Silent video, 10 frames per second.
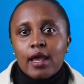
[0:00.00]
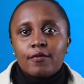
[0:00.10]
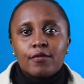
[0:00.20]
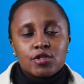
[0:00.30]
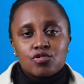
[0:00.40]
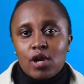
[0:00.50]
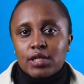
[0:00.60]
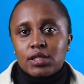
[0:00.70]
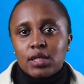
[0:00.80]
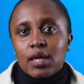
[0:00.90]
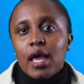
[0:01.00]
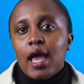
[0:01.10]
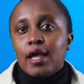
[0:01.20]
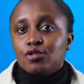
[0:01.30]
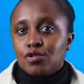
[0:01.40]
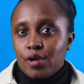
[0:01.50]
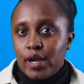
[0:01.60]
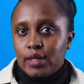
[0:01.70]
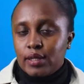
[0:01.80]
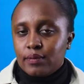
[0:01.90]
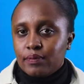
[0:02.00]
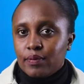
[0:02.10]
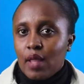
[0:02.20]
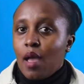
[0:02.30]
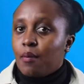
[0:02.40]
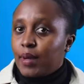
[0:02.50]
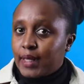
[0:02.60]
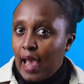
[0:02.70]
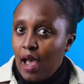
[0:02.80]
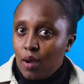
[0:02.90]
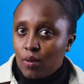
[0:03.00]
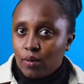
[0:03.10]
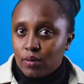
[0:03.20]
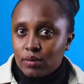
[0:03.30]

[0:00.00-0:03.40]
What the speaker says: infrastructure and trade. But how?